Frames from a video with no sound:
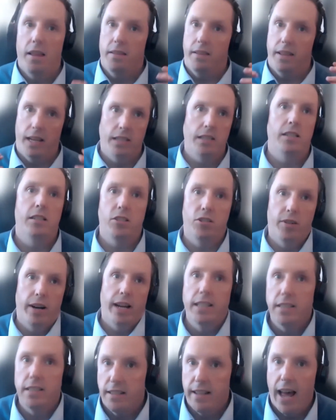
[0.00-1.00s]
the
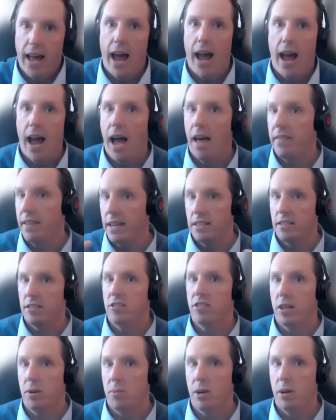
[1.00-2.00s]
industry is there and the
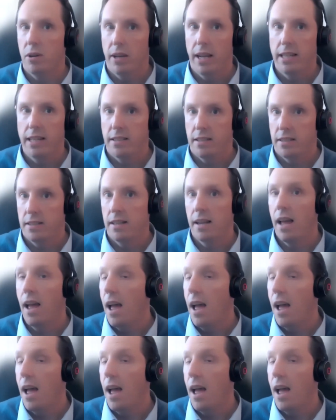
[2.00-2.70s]
industry will listen.